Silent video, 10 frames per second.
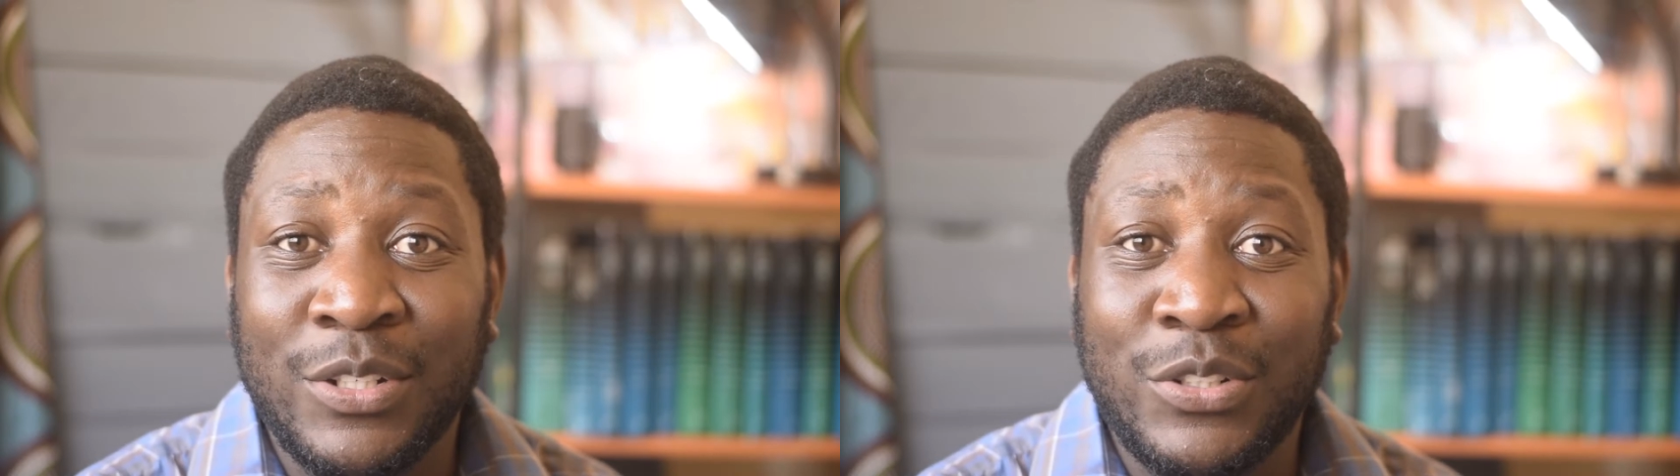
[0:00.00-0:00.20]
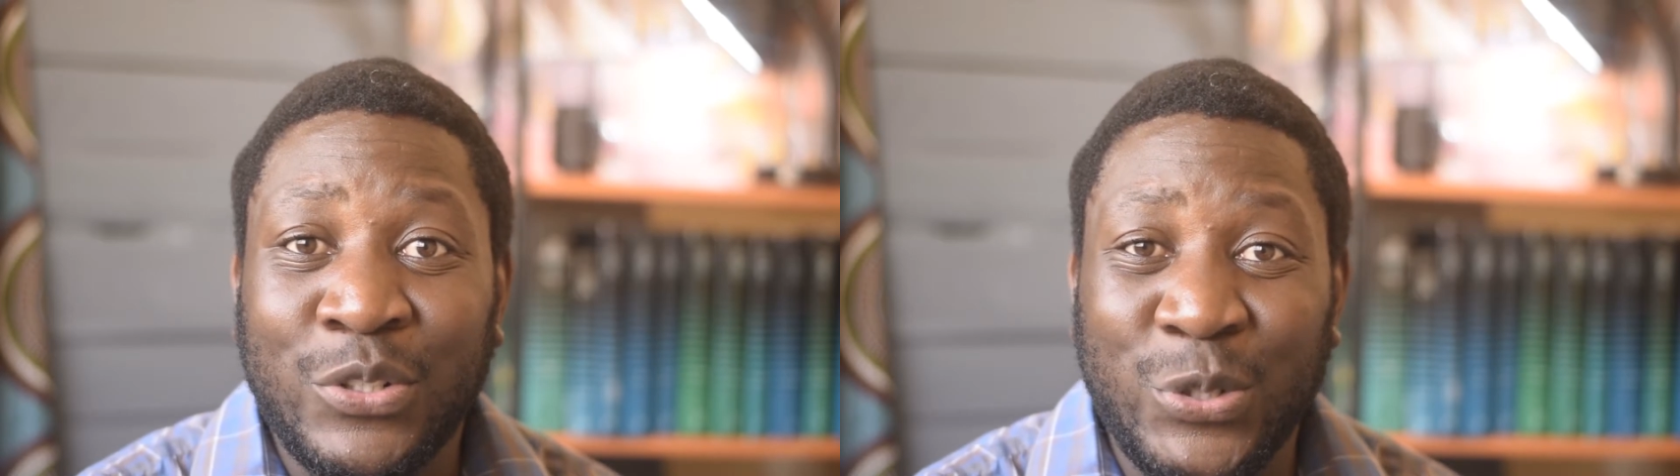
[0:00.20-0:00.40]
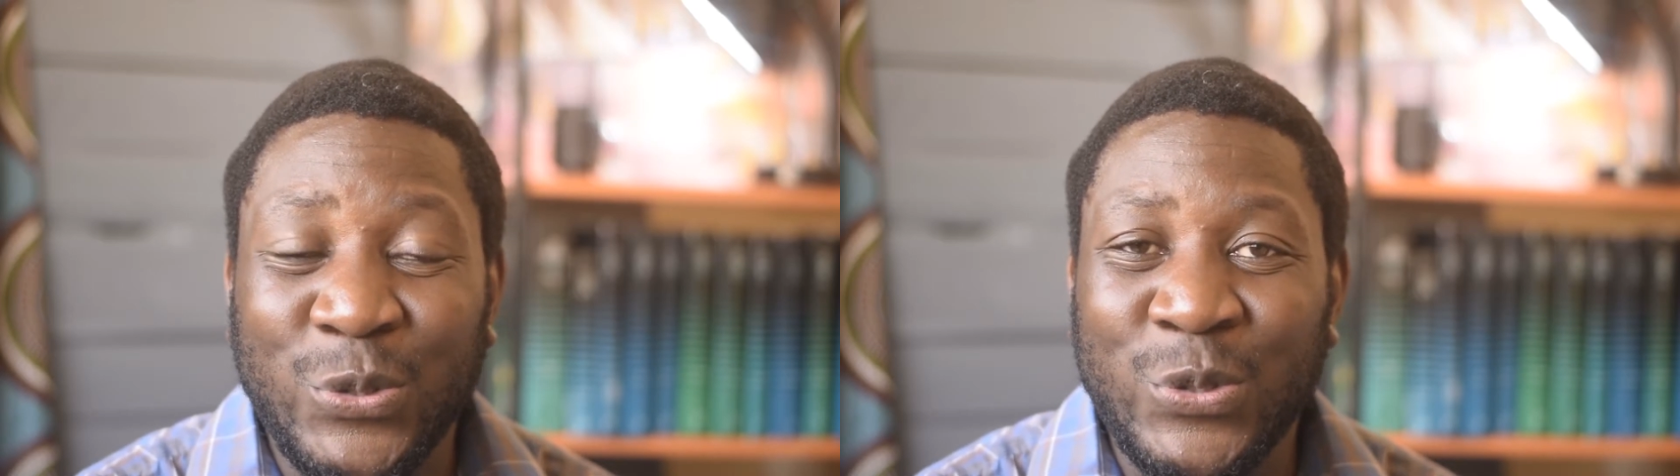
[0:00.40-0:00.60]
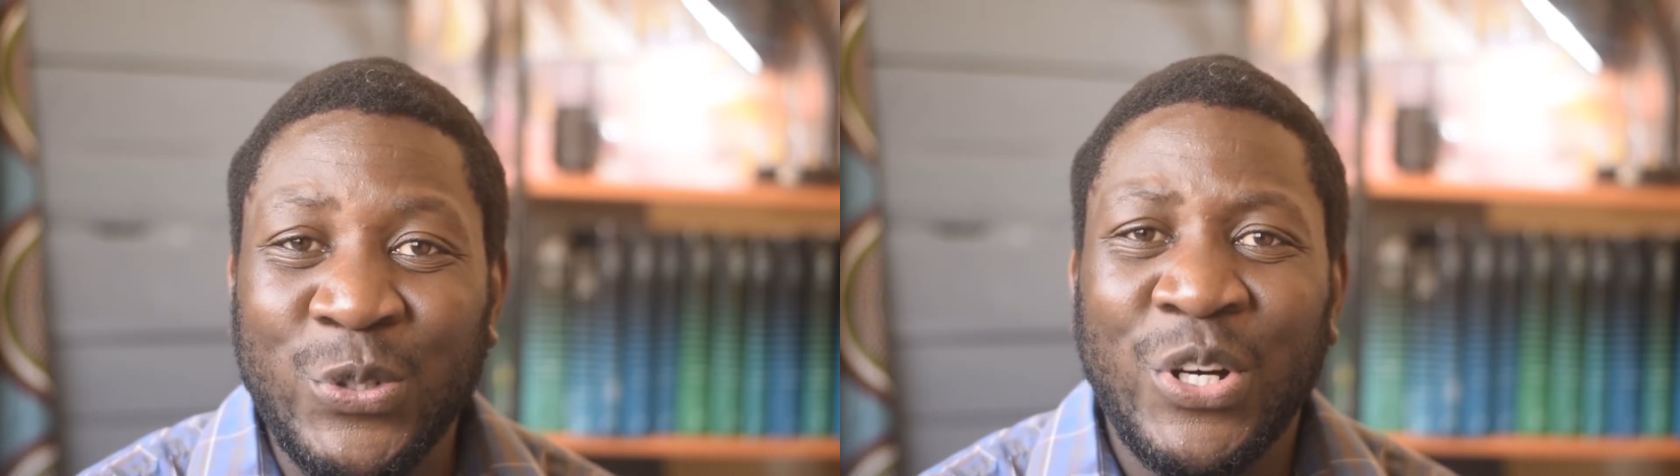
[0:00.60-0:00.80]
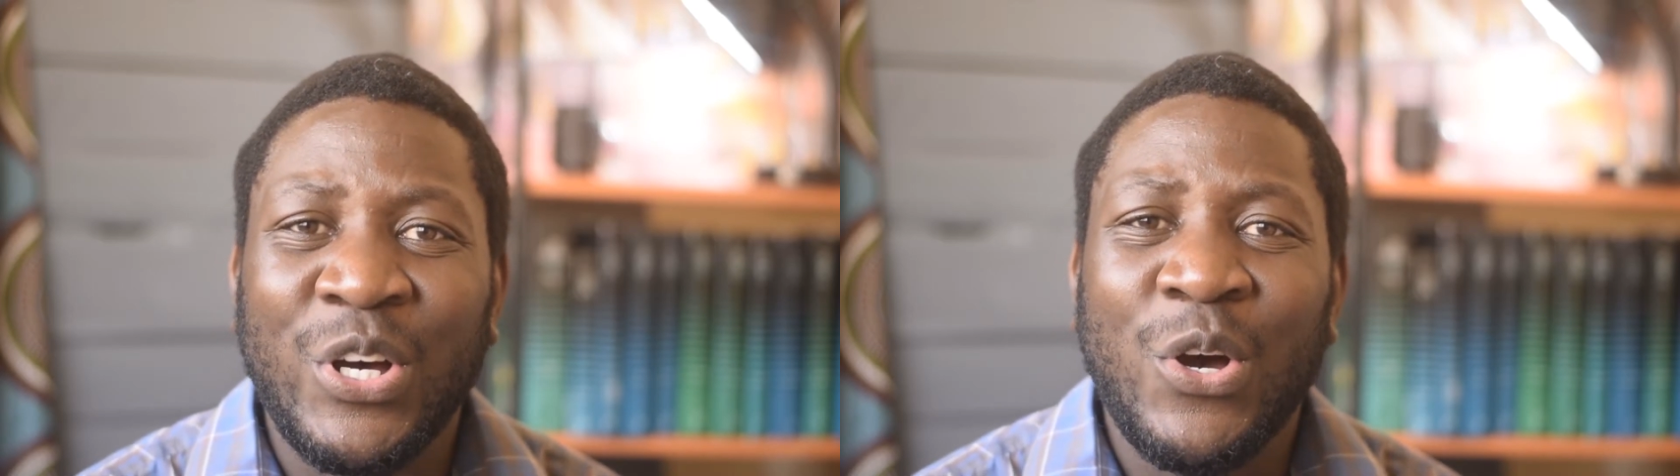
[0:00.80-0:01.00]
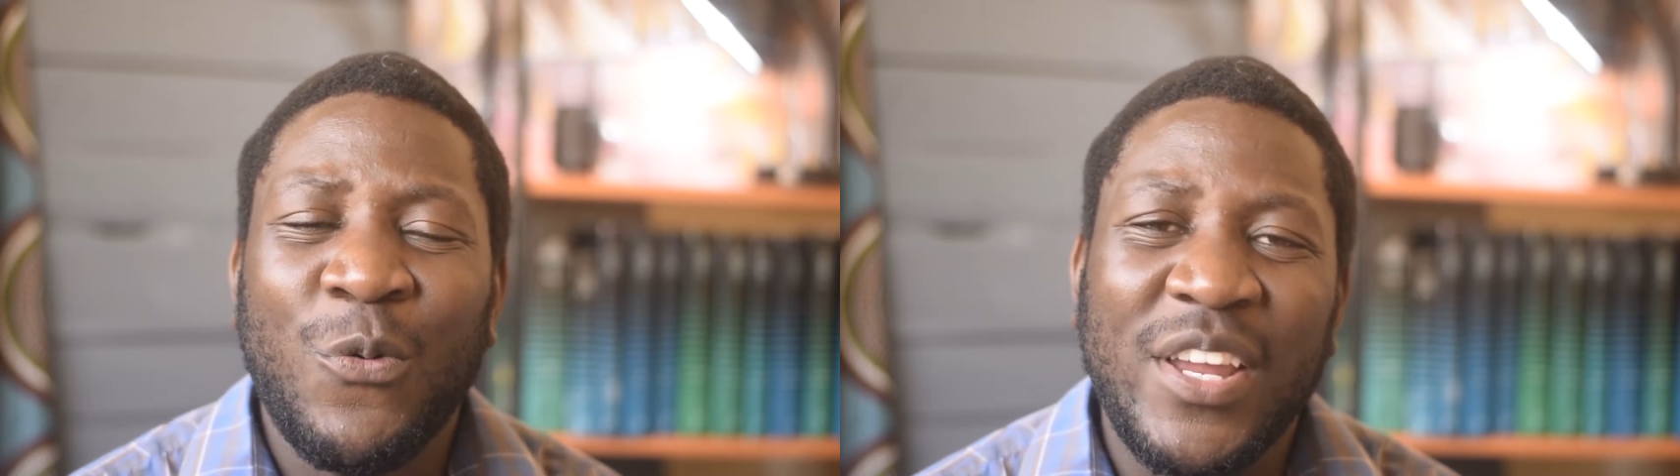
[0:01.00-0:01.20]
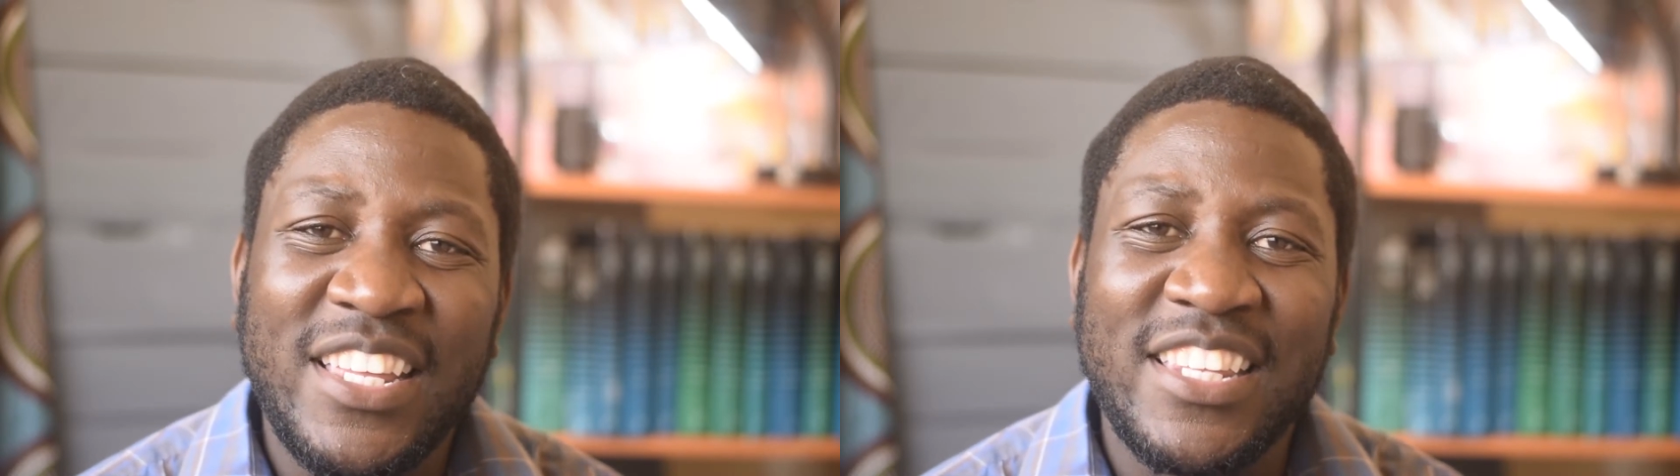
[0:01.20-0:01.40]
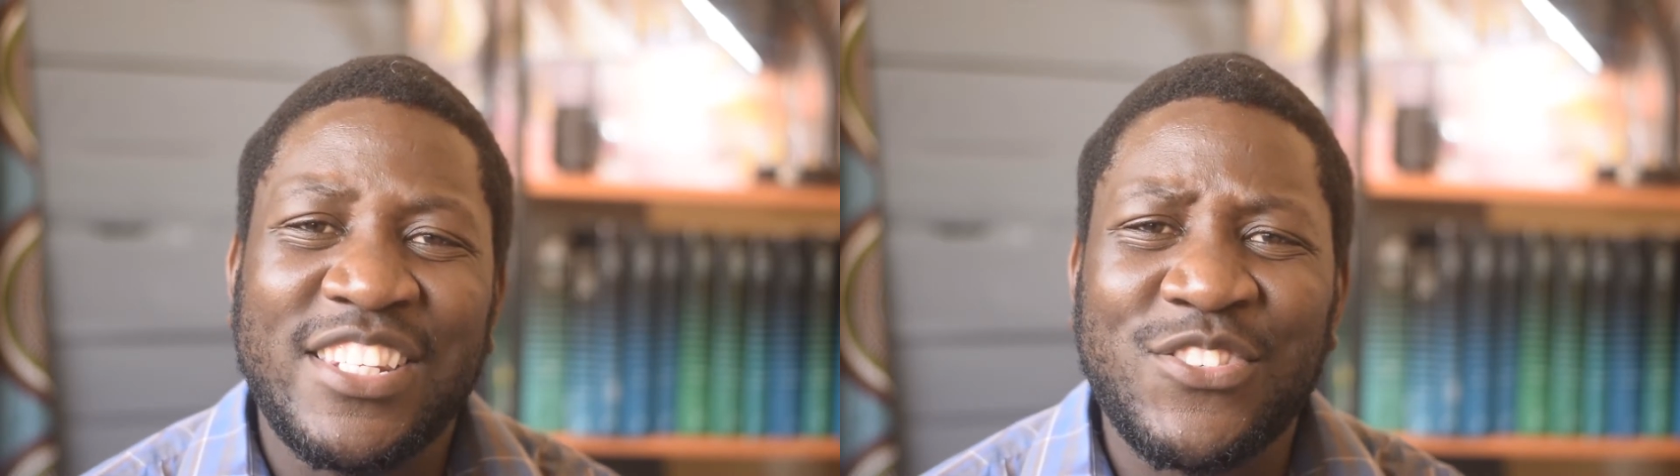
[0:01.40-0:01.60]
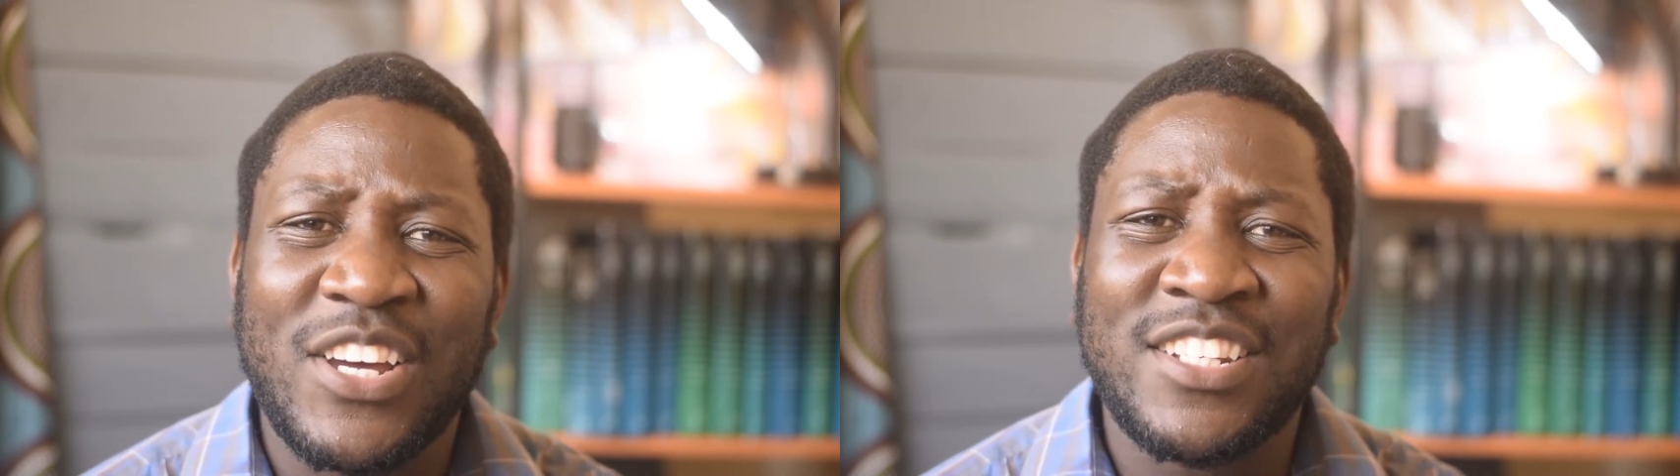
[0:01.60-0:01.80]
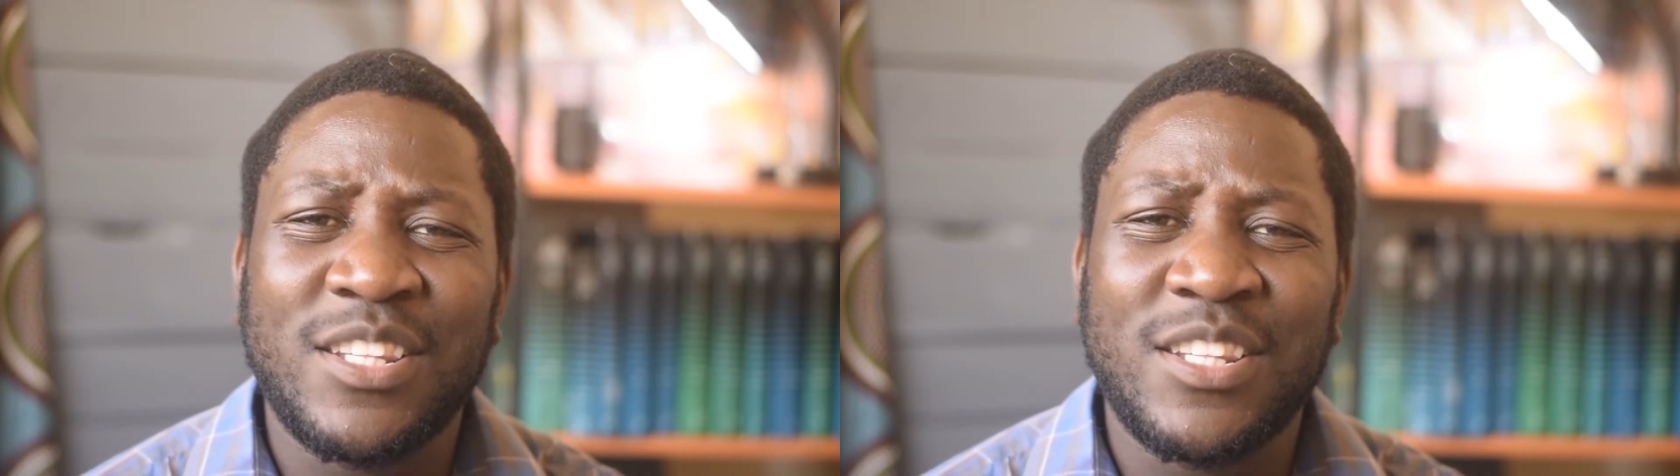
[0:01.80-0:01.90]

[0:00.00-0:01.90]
2, when He instructs